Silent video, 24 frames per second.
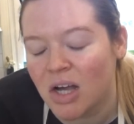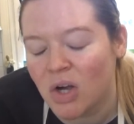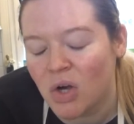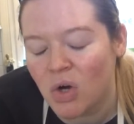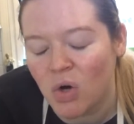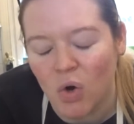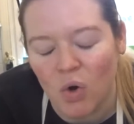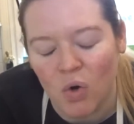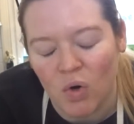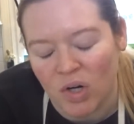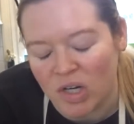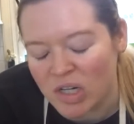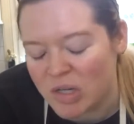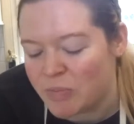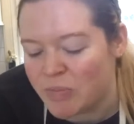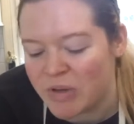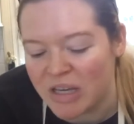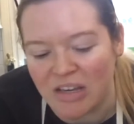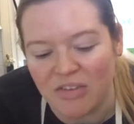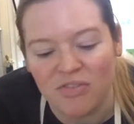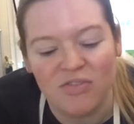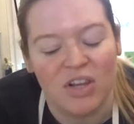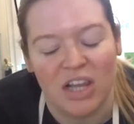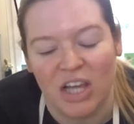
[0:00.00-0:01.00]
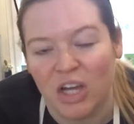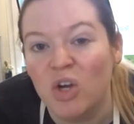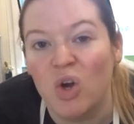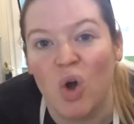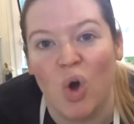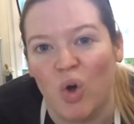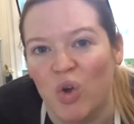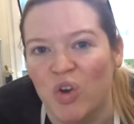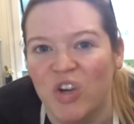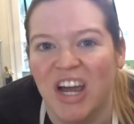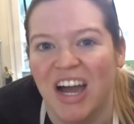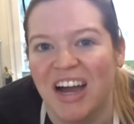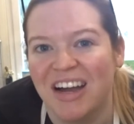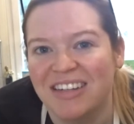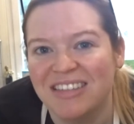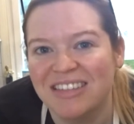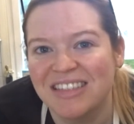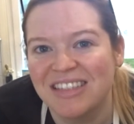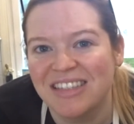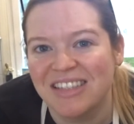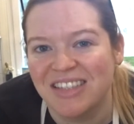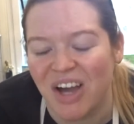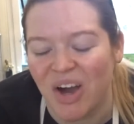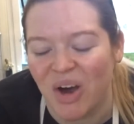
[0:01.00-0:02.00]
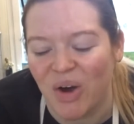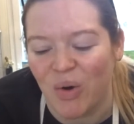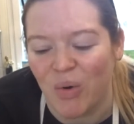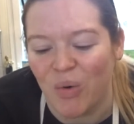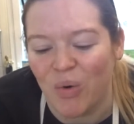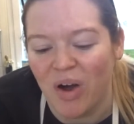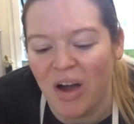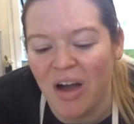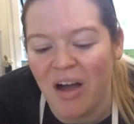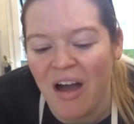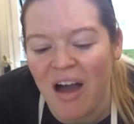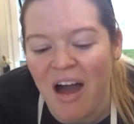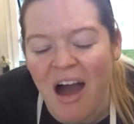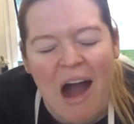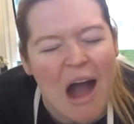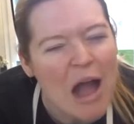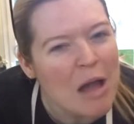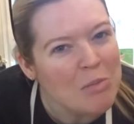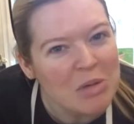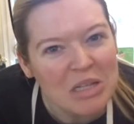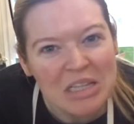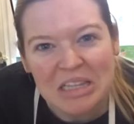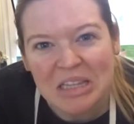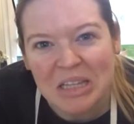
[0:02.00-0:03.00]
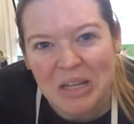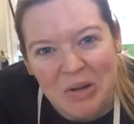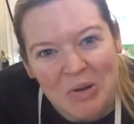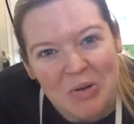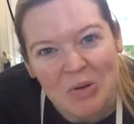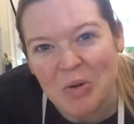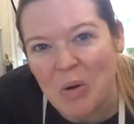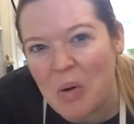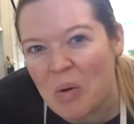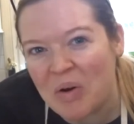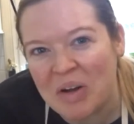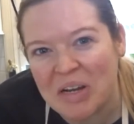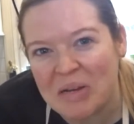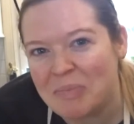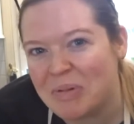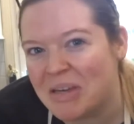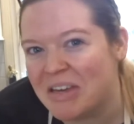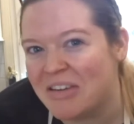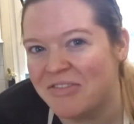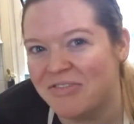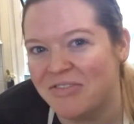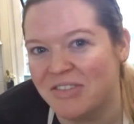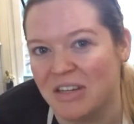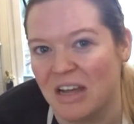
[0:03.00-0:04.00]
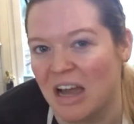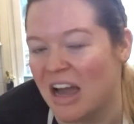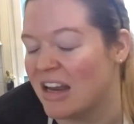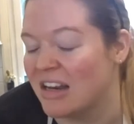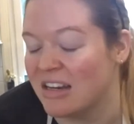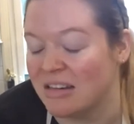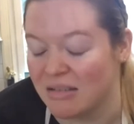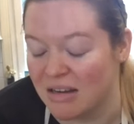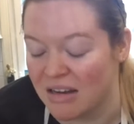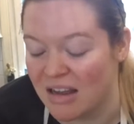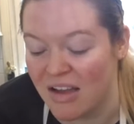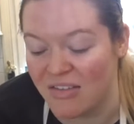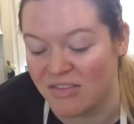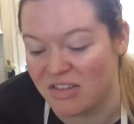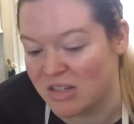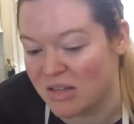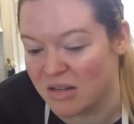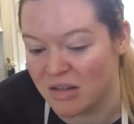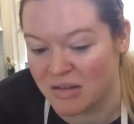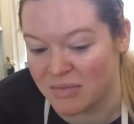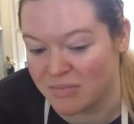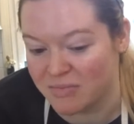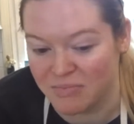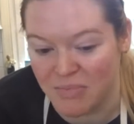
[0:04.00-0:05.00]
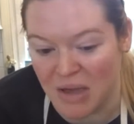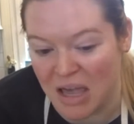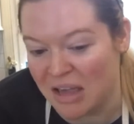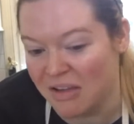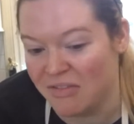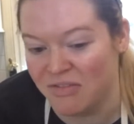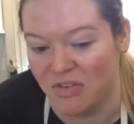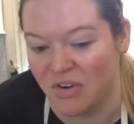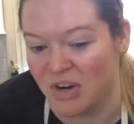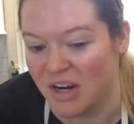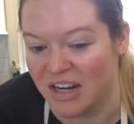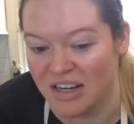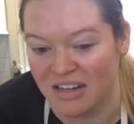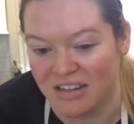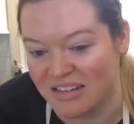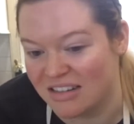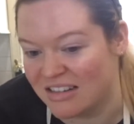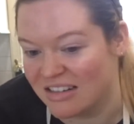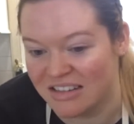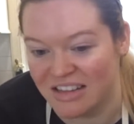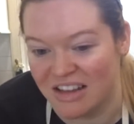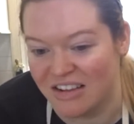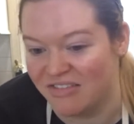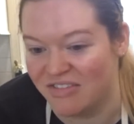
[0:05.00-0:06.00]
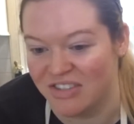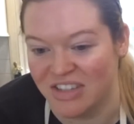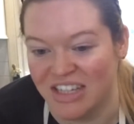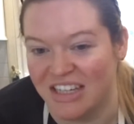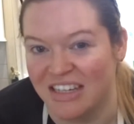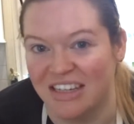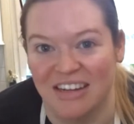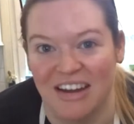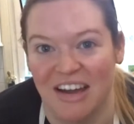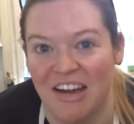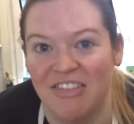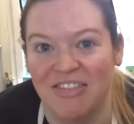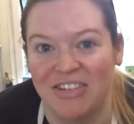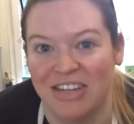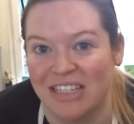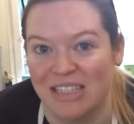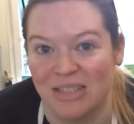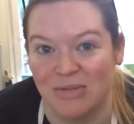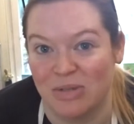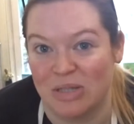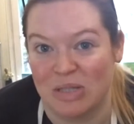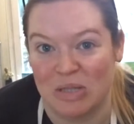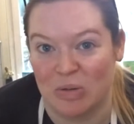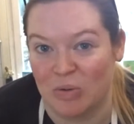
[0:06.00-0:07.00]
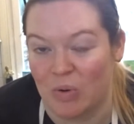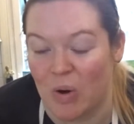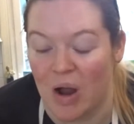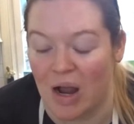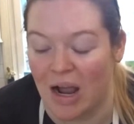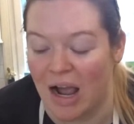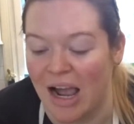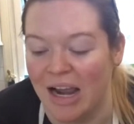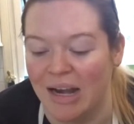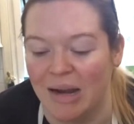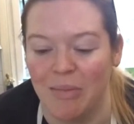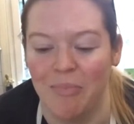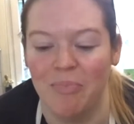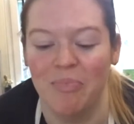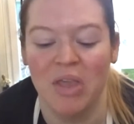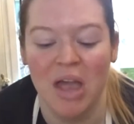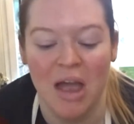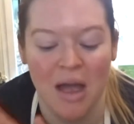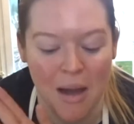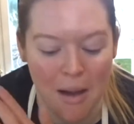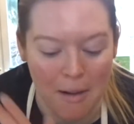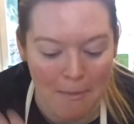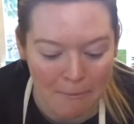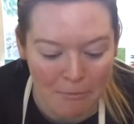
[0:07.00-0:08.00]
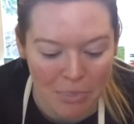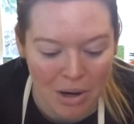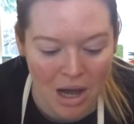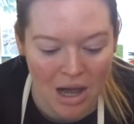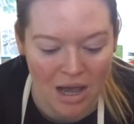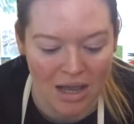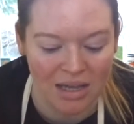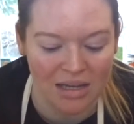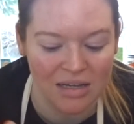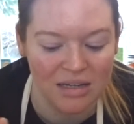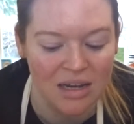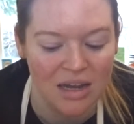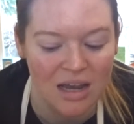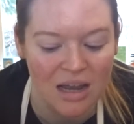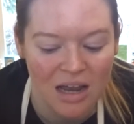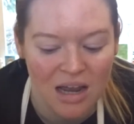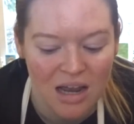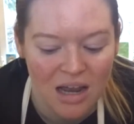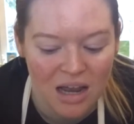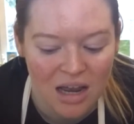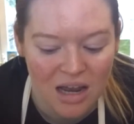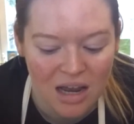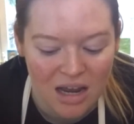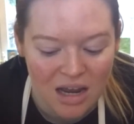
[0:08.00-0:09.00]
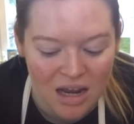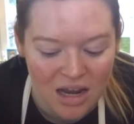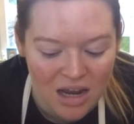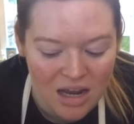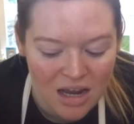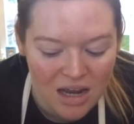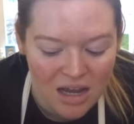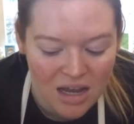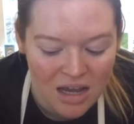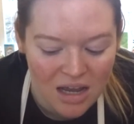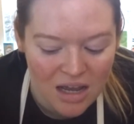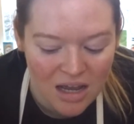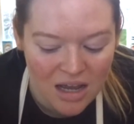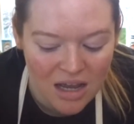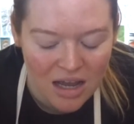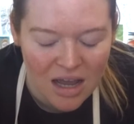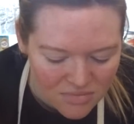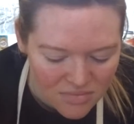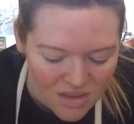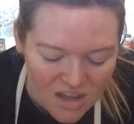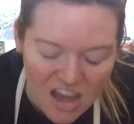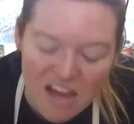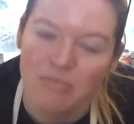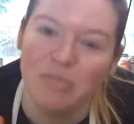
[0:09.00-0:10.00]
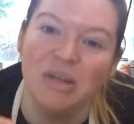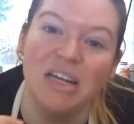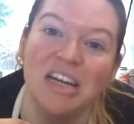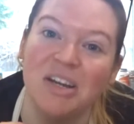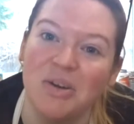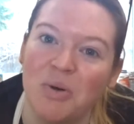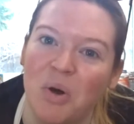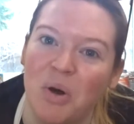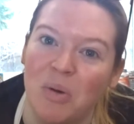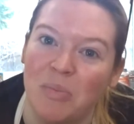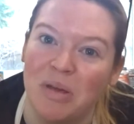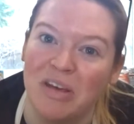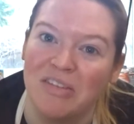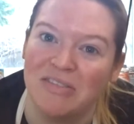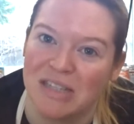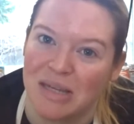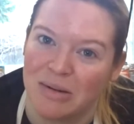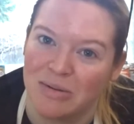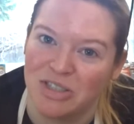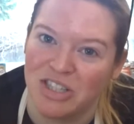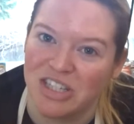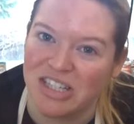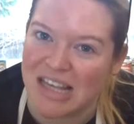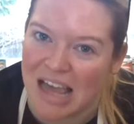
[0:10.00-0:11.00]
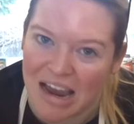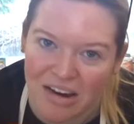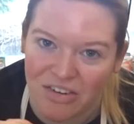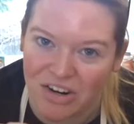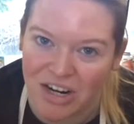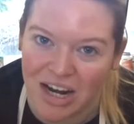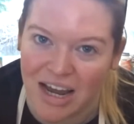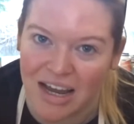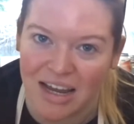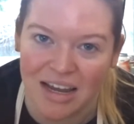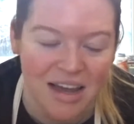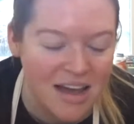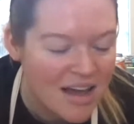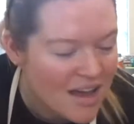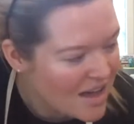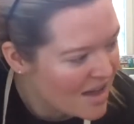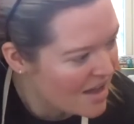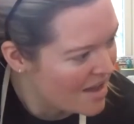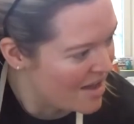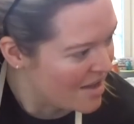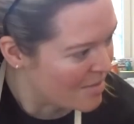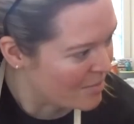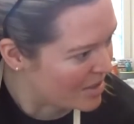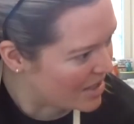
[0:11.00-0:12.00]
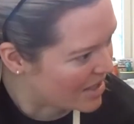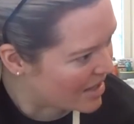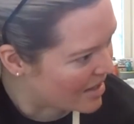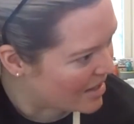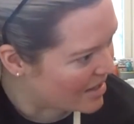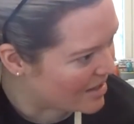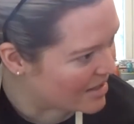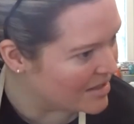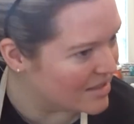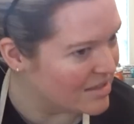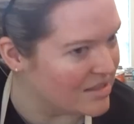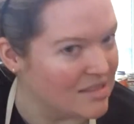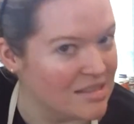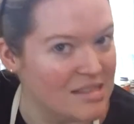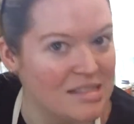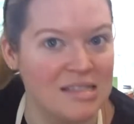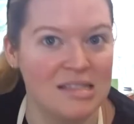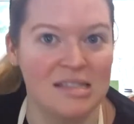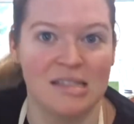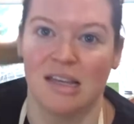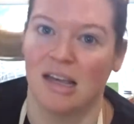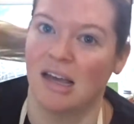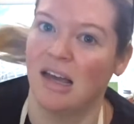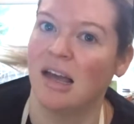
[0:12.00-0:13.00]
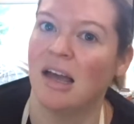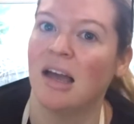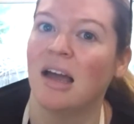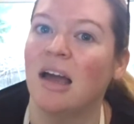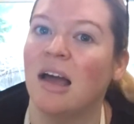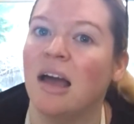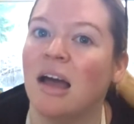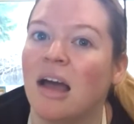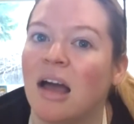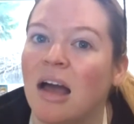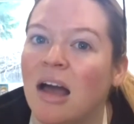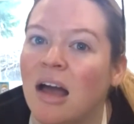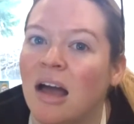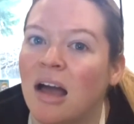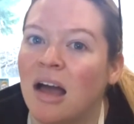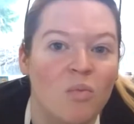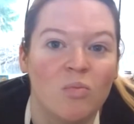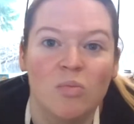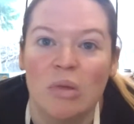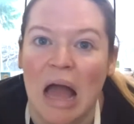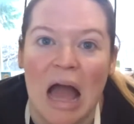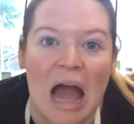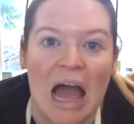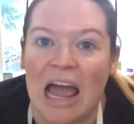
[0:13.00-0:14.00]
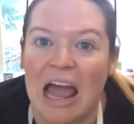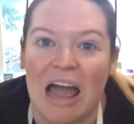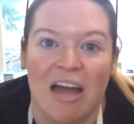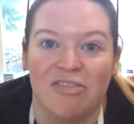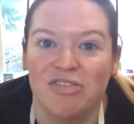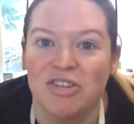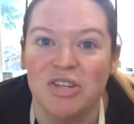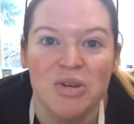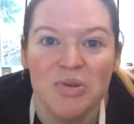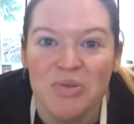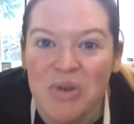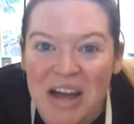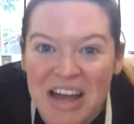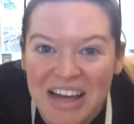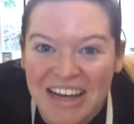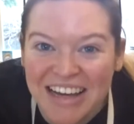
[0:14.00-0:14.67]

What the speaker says: corned beef, like cold cuts. So I'm a little corned beef. I didn't have to pay for it, lovely enough, because it was the wrong item. But I've been eating corned beef sandwiches every day because I have to.